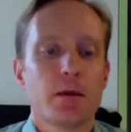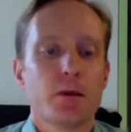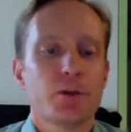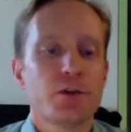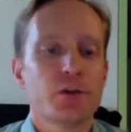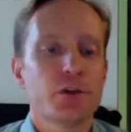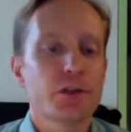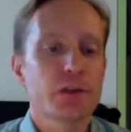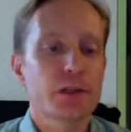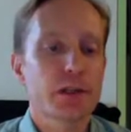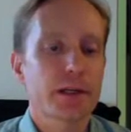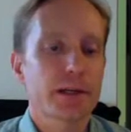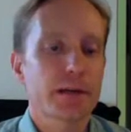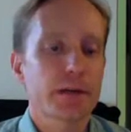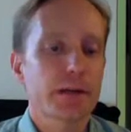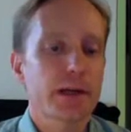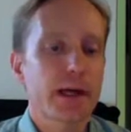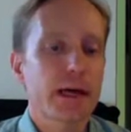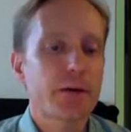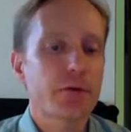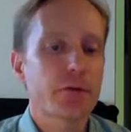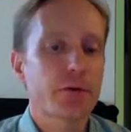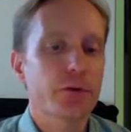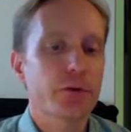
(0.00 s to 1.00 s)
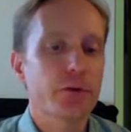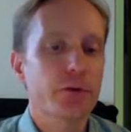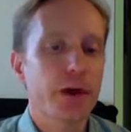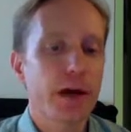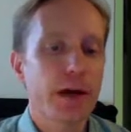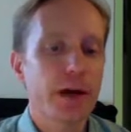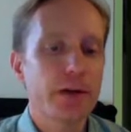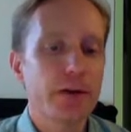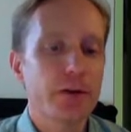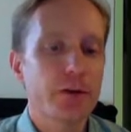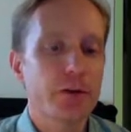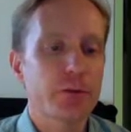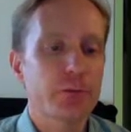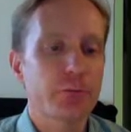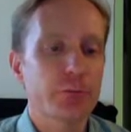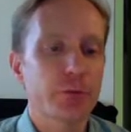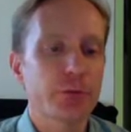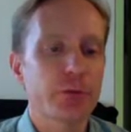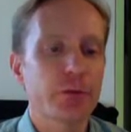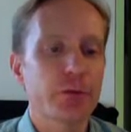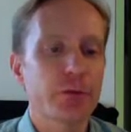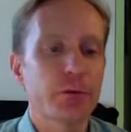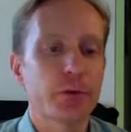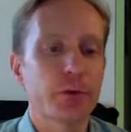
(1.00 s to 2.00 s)
Just like the natural sciences
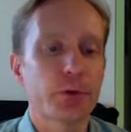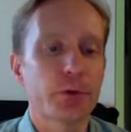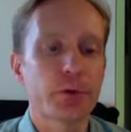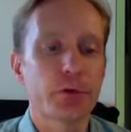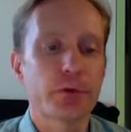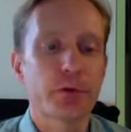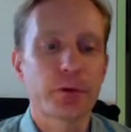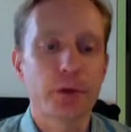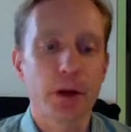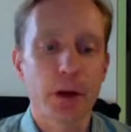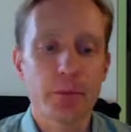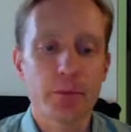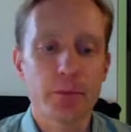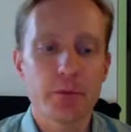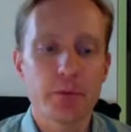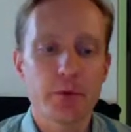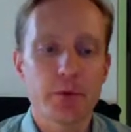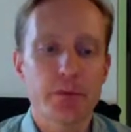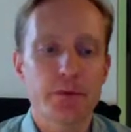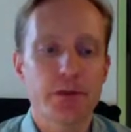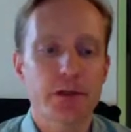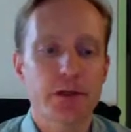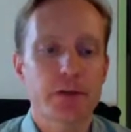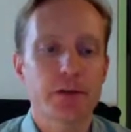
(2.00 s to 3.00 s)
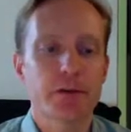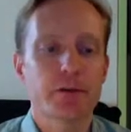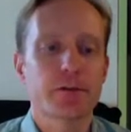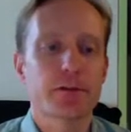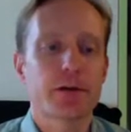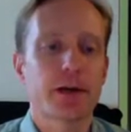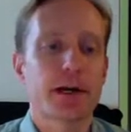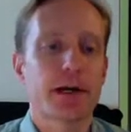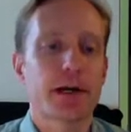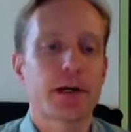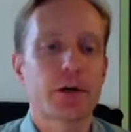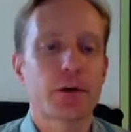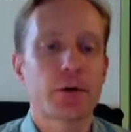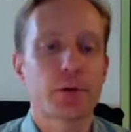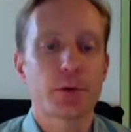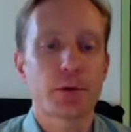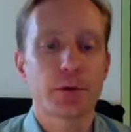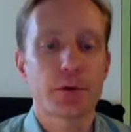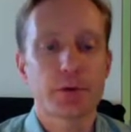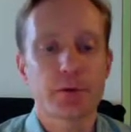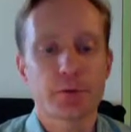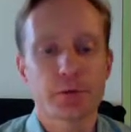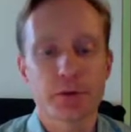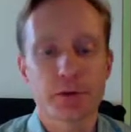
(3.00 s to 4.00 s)
presuppose some subjective
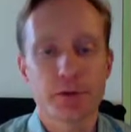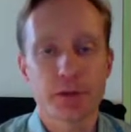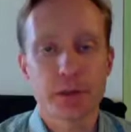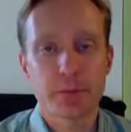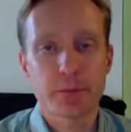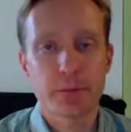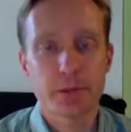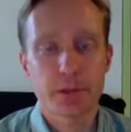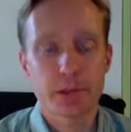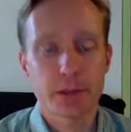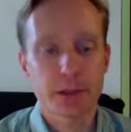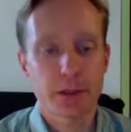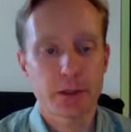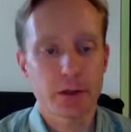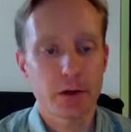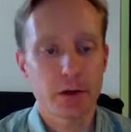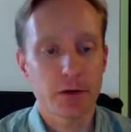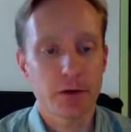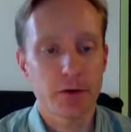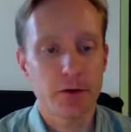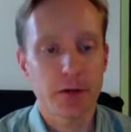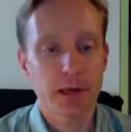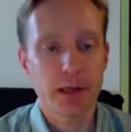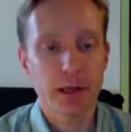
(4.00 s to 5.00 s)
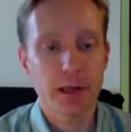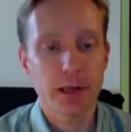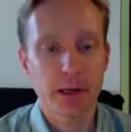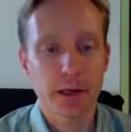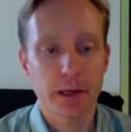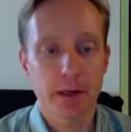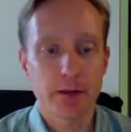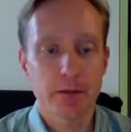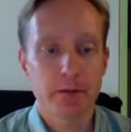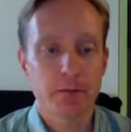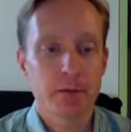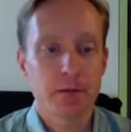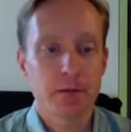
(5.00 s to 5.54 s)
categories, for example, like causality,